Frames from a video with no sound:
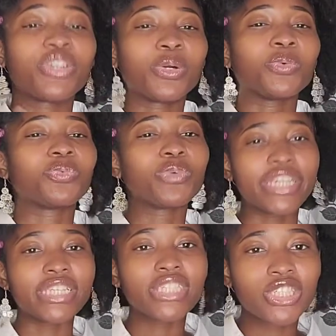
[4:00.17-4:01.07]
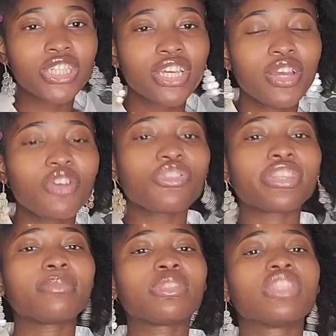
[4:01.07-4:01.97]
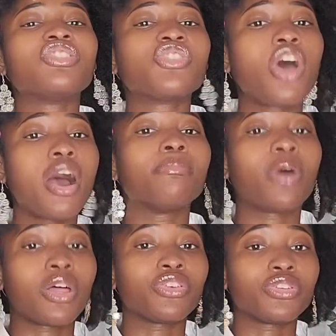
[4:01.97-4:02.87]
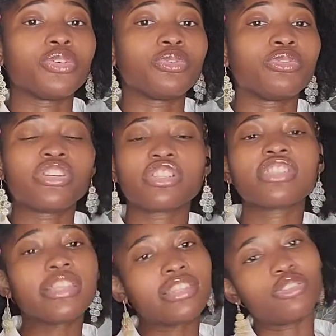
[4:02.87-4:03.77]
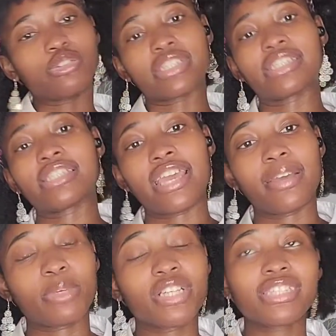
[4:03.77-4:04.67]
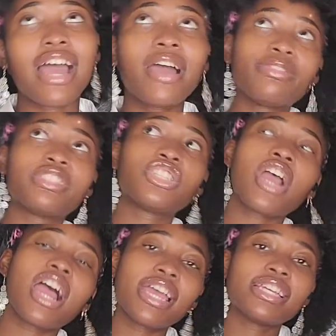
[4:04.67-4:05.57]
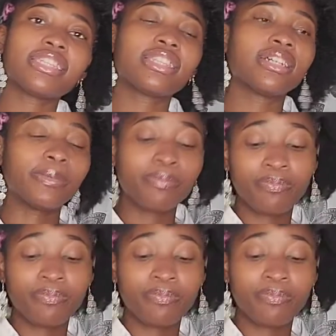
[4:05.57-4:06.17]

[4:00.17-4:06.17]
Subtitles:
their reach for them to not bother you. There's nothing you can say, because I've tried no.